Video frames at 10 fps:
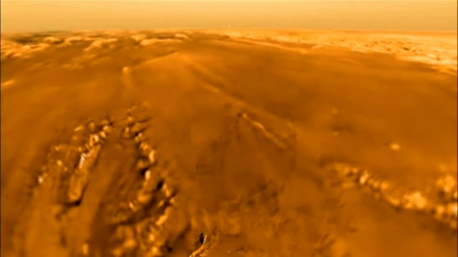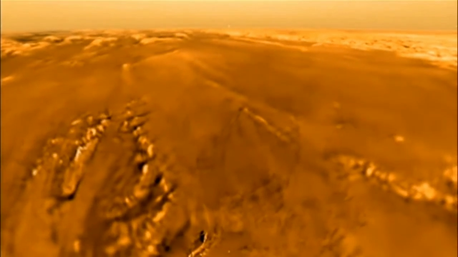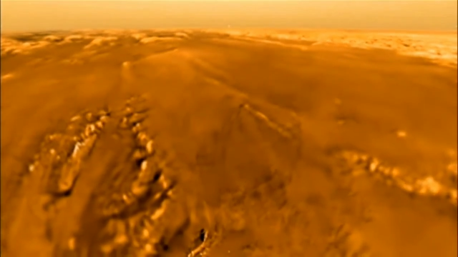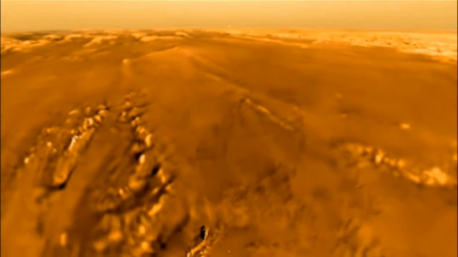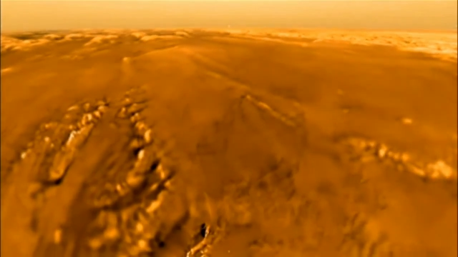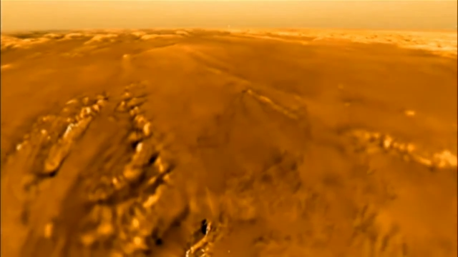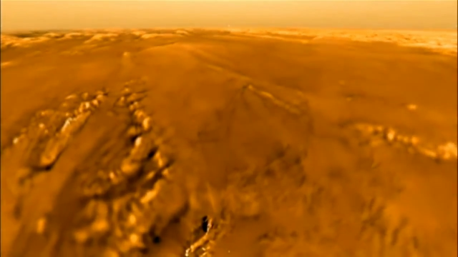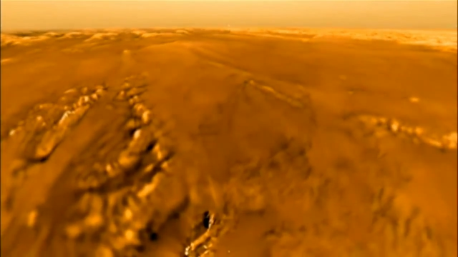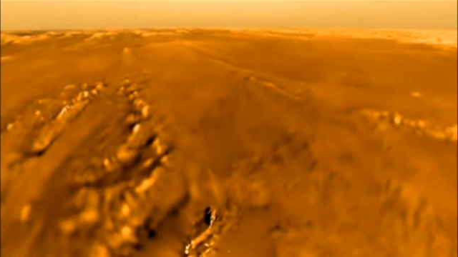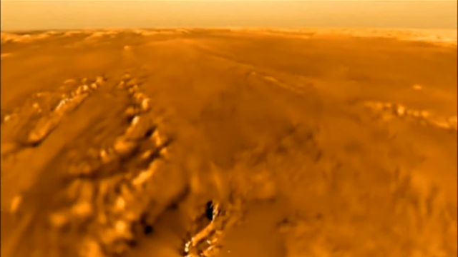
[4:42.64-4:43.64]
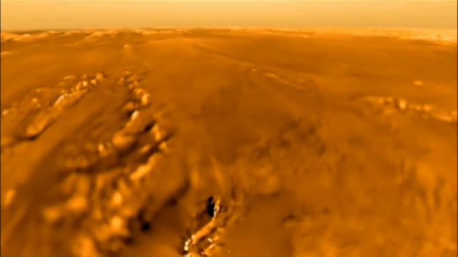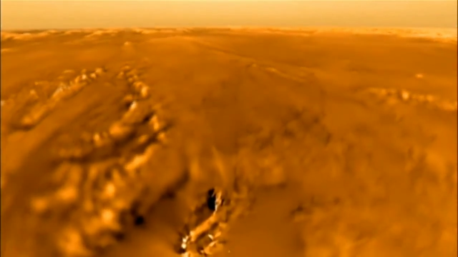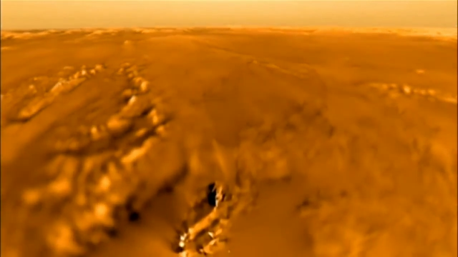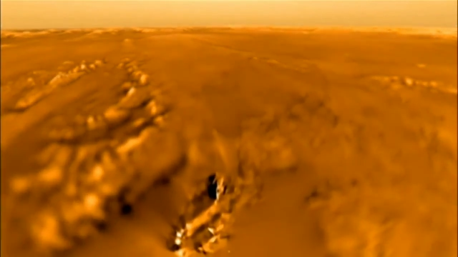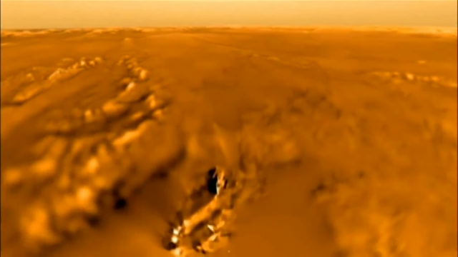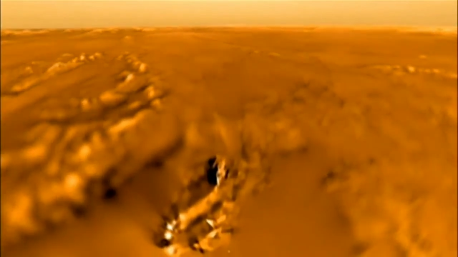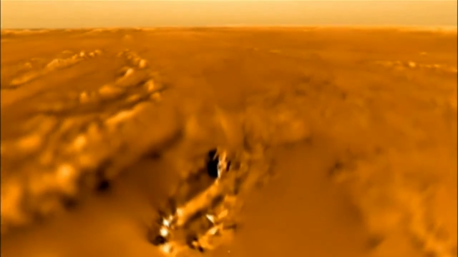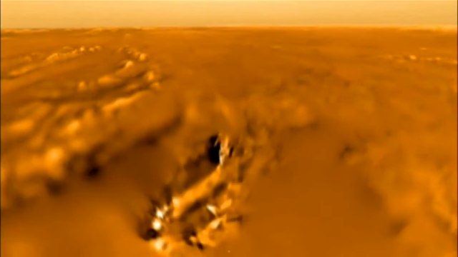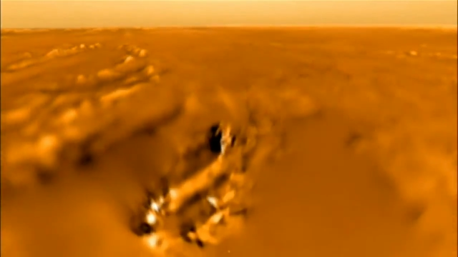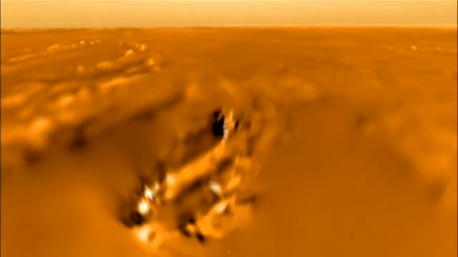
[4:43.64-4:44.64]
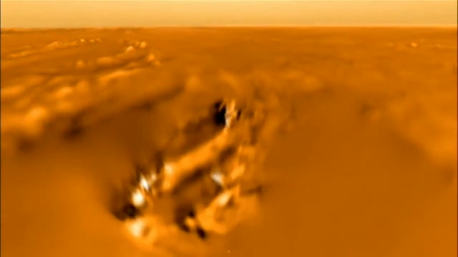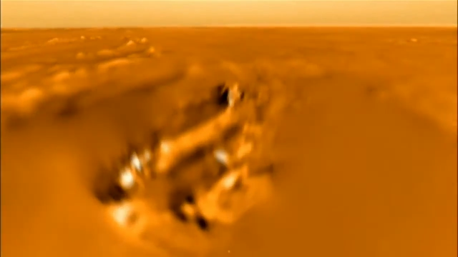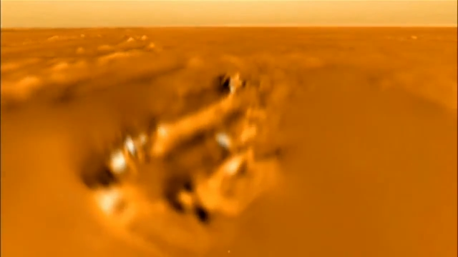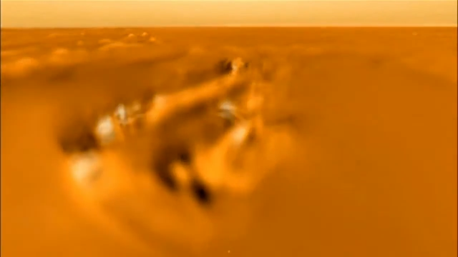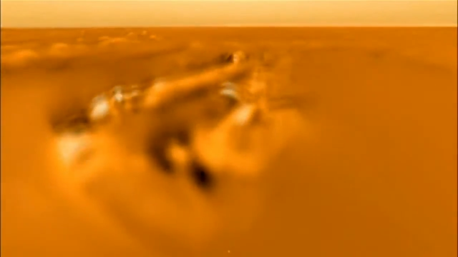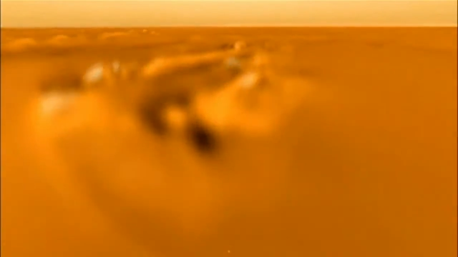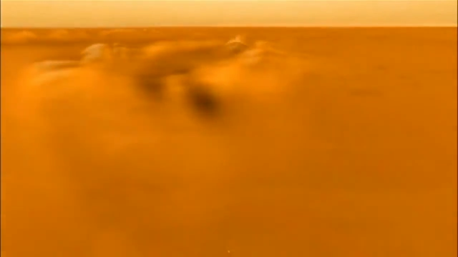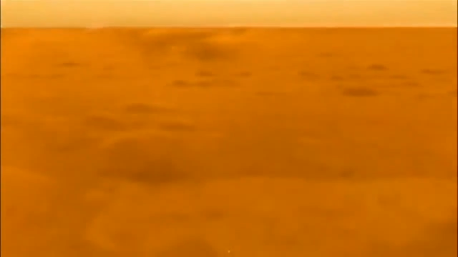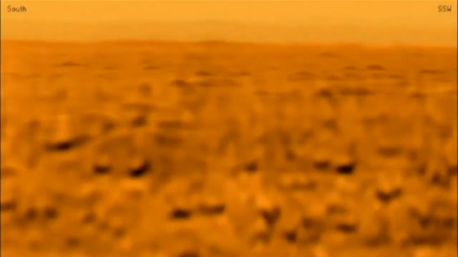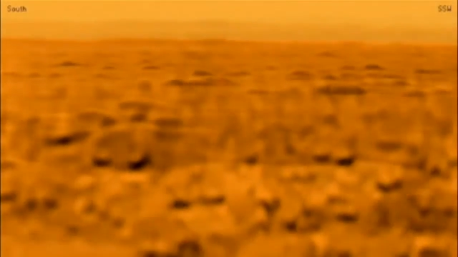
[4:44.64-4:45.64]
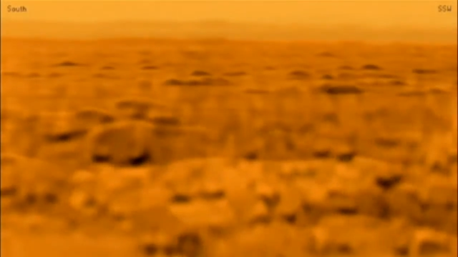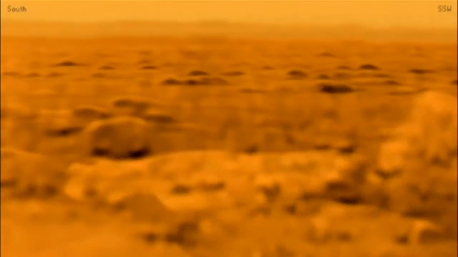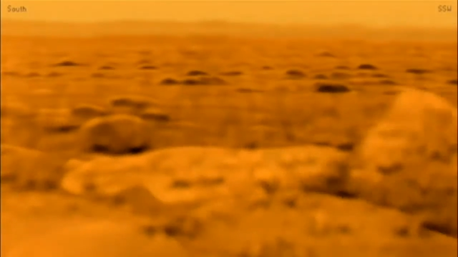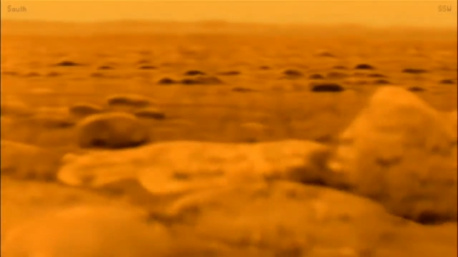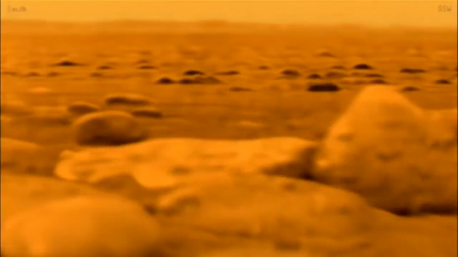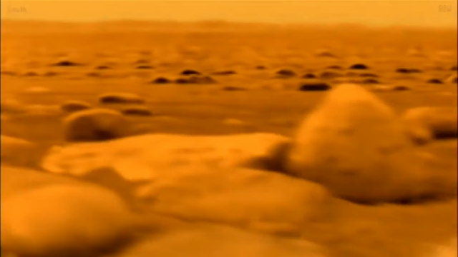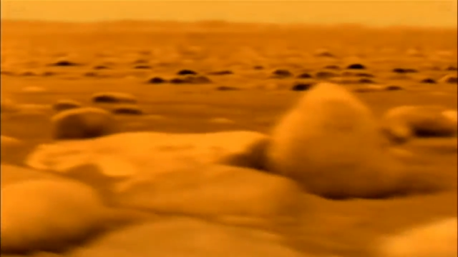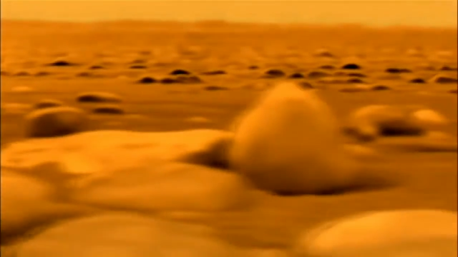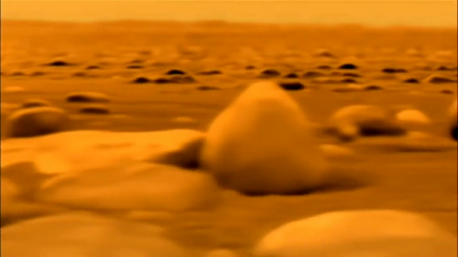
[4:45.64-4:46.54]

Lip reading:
Nobody's mouth can be seen.